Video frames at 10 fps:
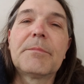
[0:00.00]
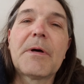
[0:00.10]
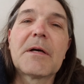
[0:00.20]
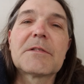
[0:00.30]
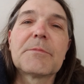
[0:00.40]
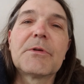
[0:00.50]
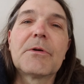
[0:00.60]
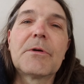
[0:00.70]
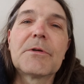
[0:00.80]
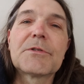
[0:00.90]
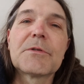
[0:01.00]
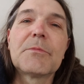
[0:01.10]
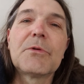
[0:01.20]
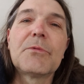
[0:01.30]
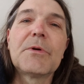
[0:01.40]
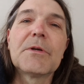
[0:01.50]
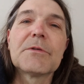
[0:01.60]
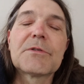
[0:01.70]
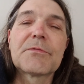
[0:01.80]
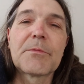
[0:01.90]
possibly order some new
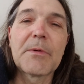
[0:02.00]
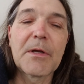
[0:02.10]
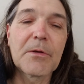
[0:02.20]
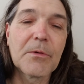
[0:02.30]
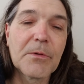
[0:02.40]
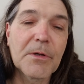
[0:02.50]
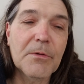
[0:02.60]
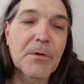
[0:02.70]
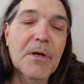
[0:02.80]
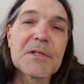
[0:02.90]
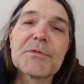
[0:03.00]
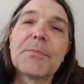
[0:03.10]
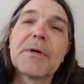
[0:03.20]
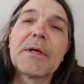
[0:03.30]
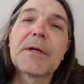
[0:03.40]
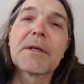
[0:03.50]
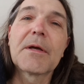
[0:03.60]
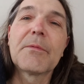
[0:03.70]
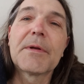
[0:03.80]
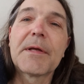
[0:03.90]
wheels for my Kona cross bike, and
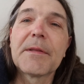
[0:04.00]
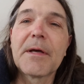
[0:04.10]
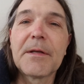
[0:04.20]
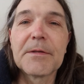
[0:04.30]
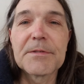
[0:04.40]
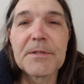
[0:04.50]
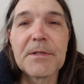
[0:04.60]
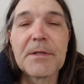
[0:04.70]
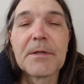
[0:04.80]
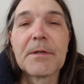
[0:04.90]
I went online to see,